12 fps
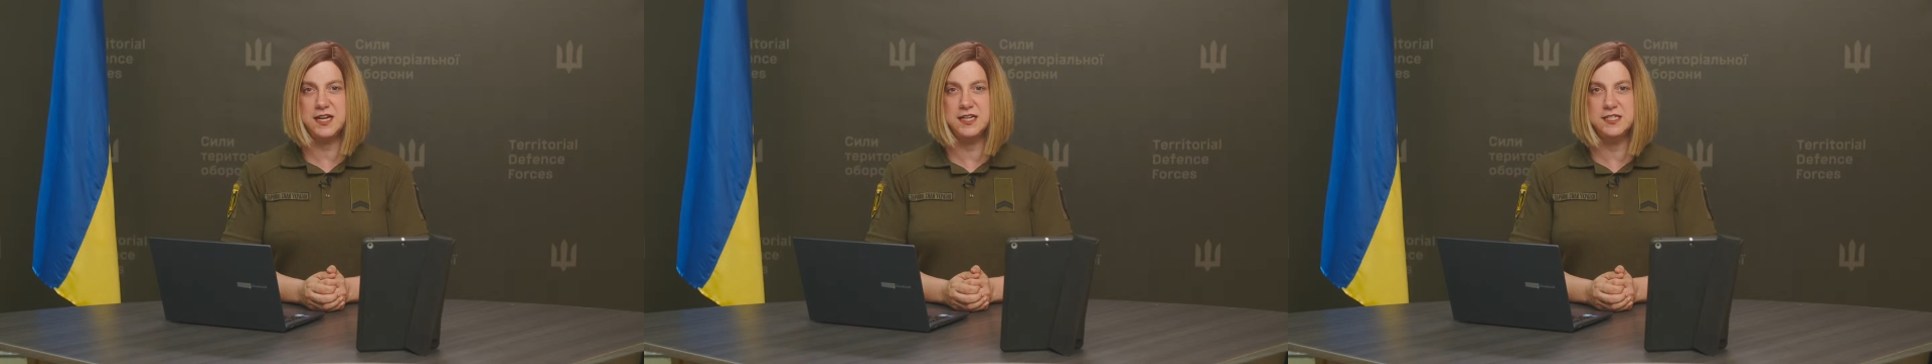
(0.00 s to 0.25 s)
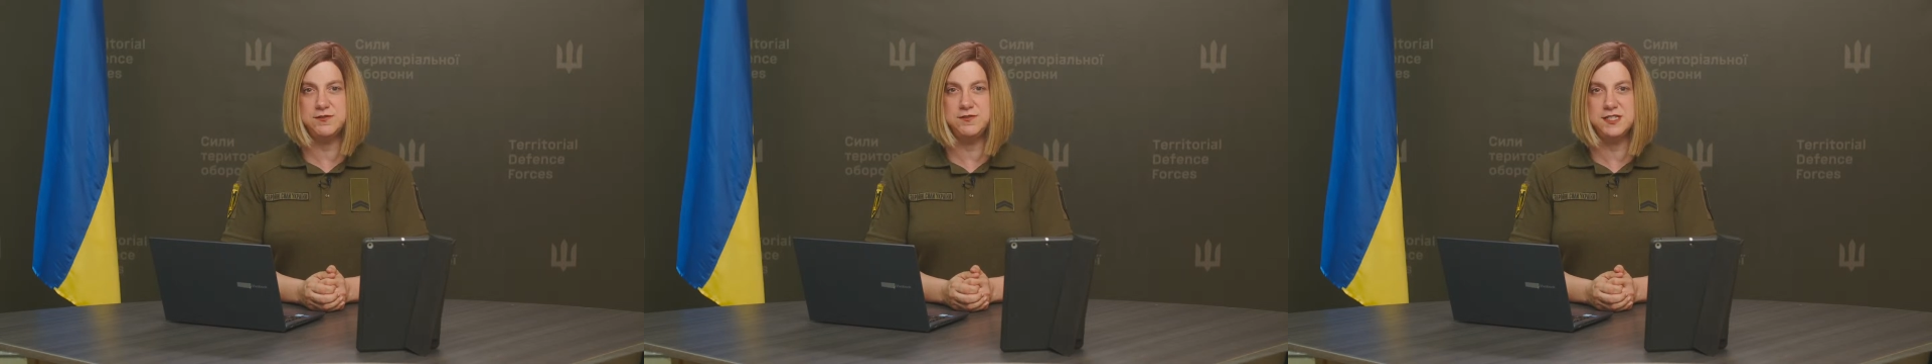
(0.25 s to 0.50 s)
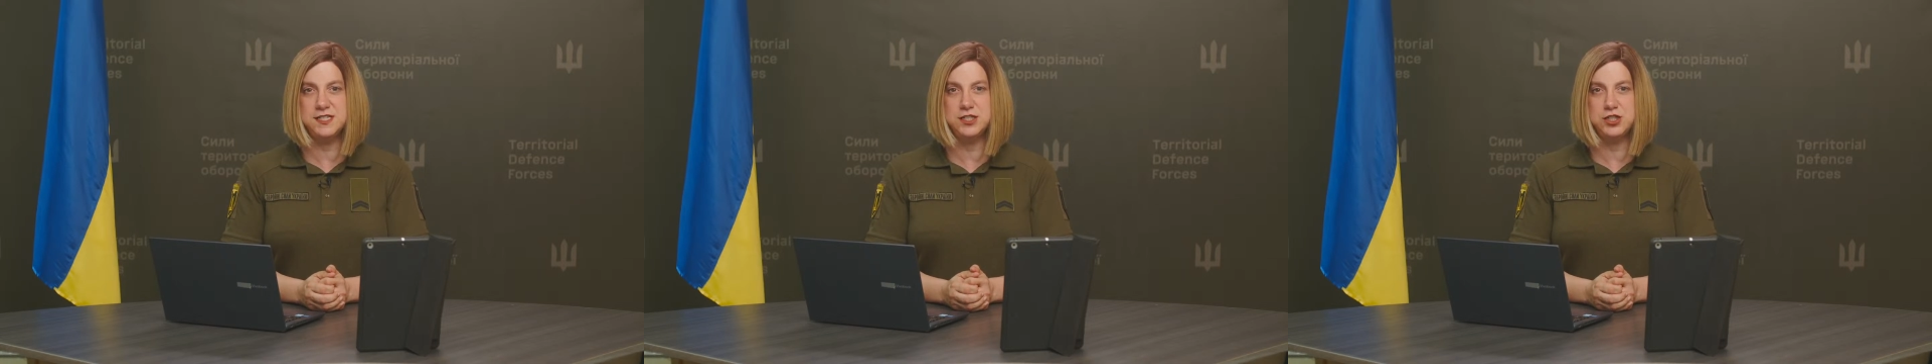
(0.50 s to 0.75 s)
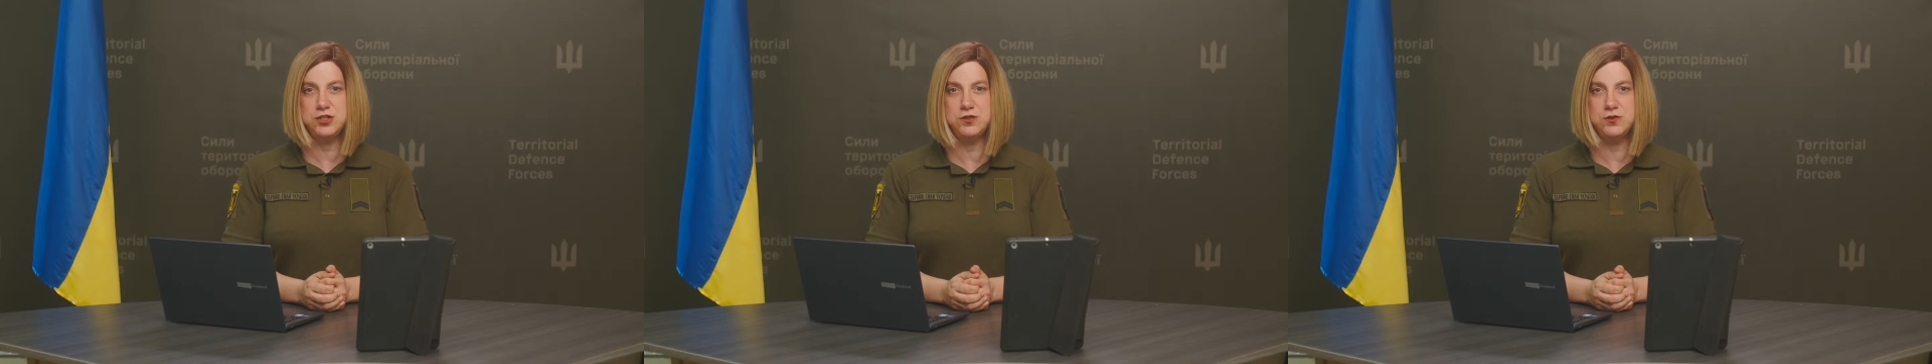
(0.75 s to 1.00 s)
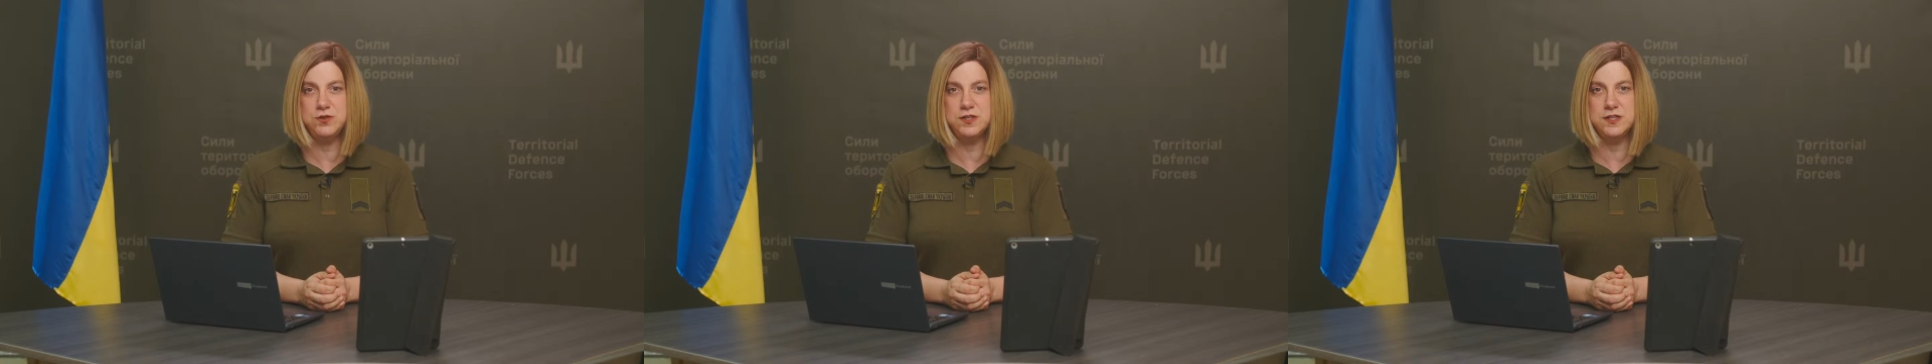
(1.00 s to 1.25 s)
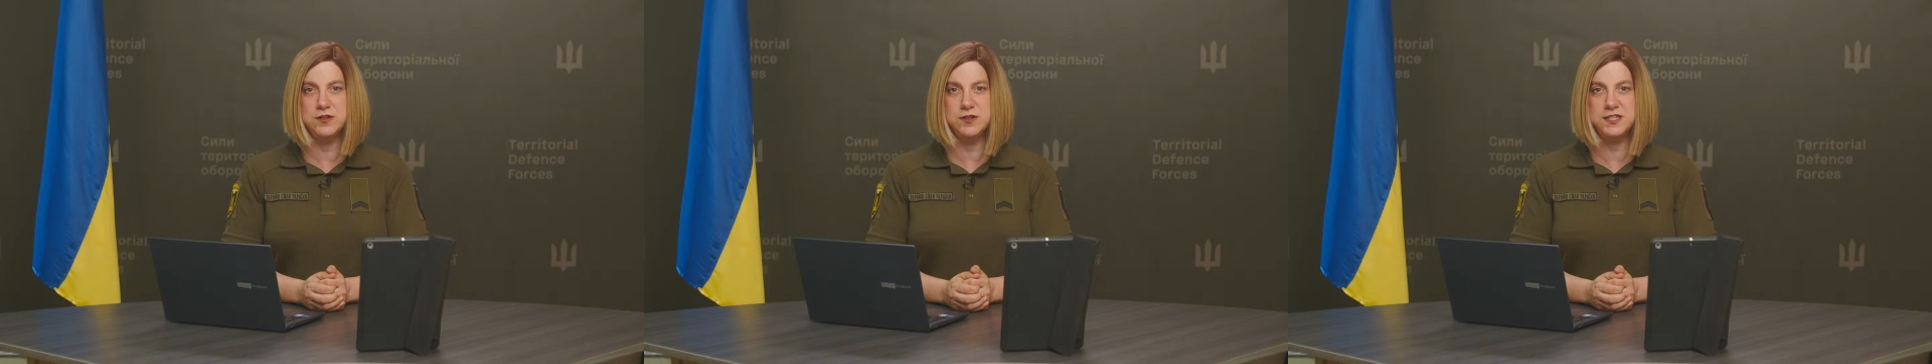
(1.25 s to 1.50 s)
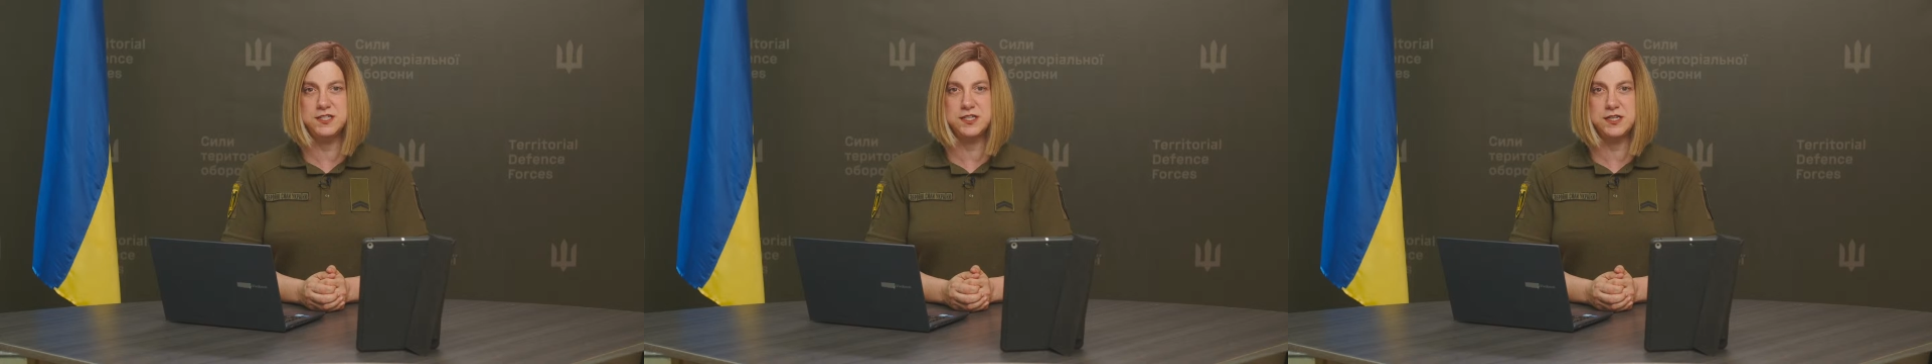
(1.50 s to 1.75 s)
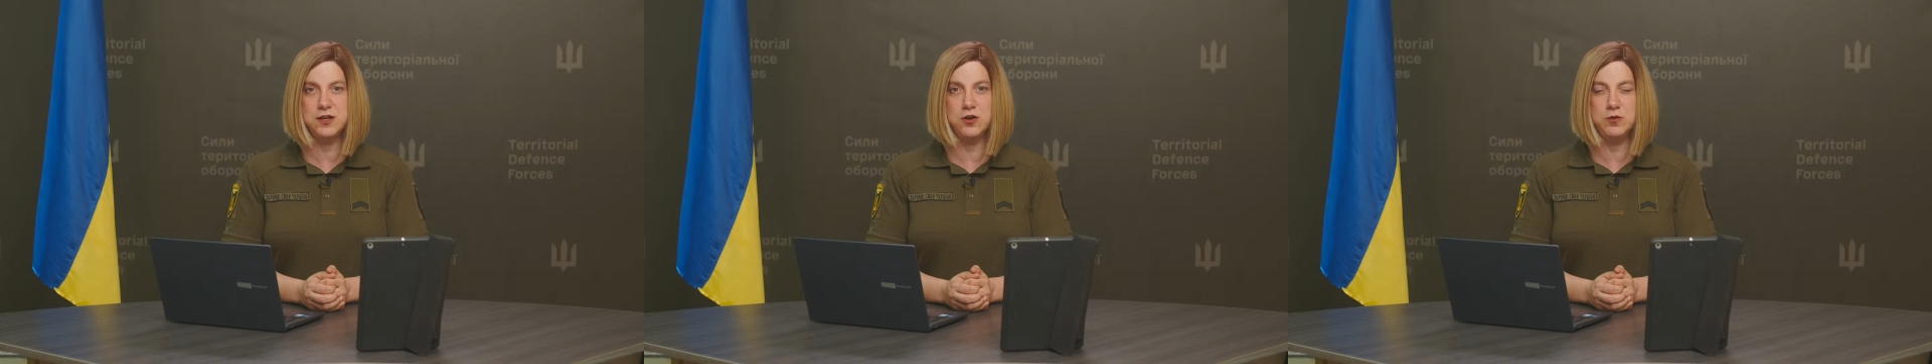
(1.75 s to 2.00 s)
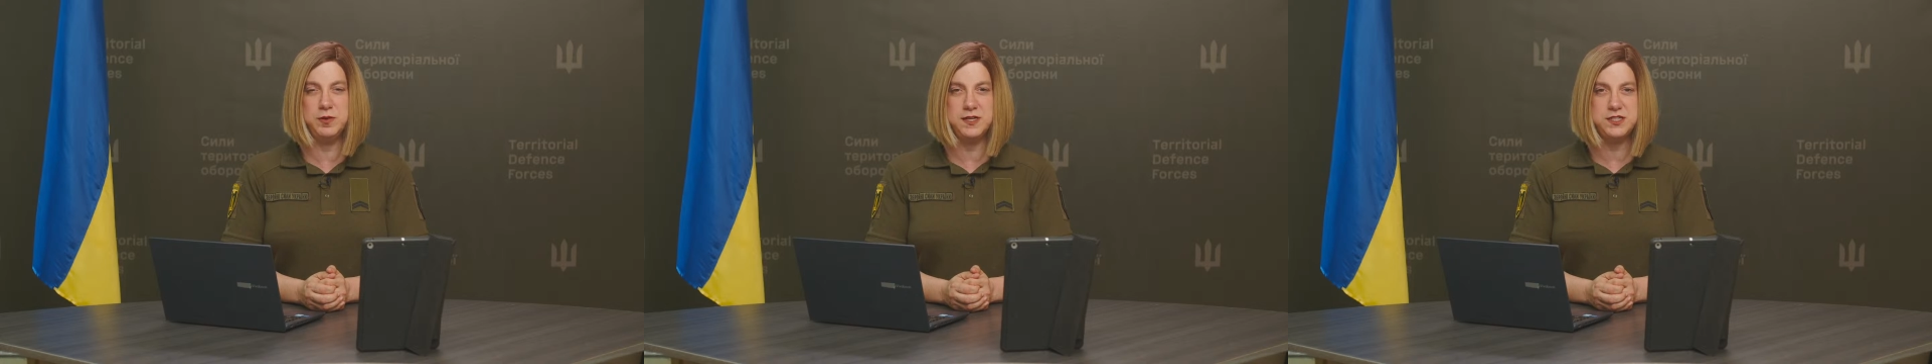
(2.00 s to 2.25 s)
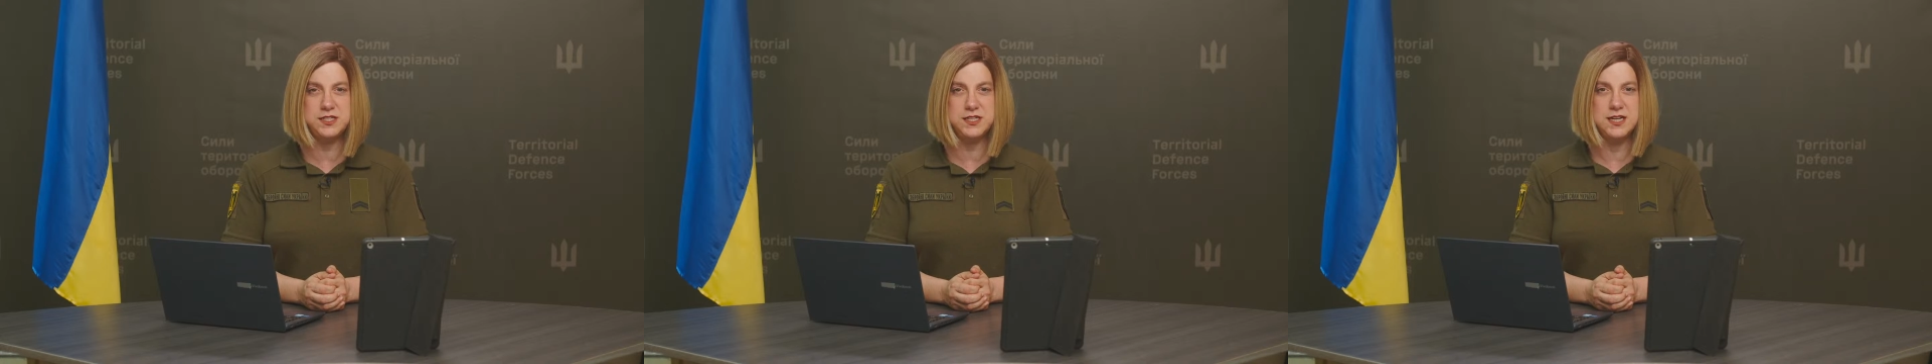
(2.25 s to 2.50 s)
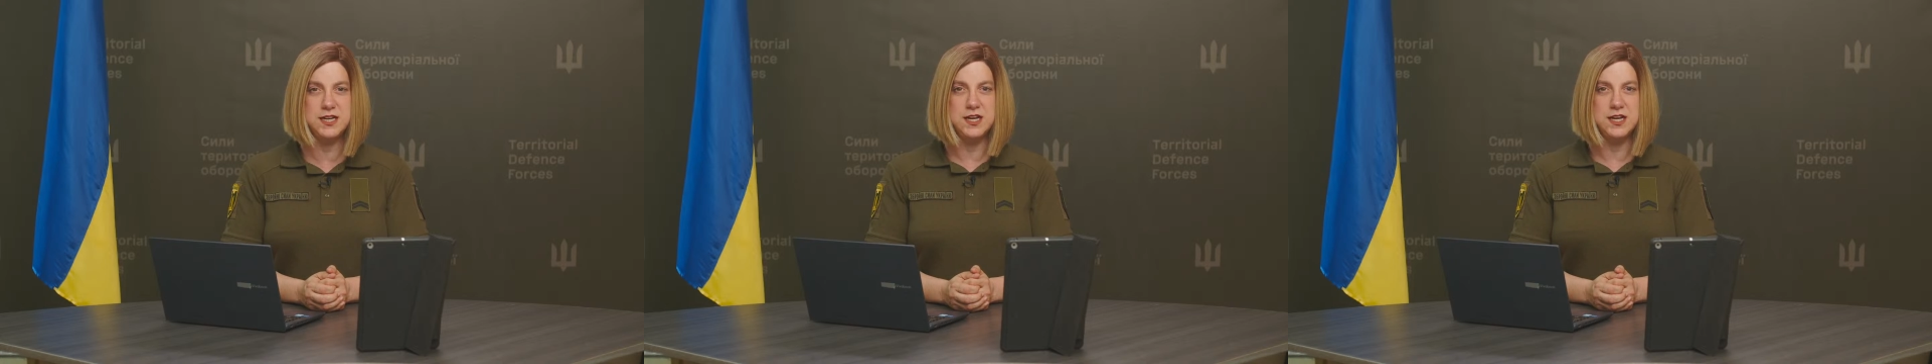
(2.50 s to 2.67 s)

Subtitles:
on his visit to the Donetsk Oblast,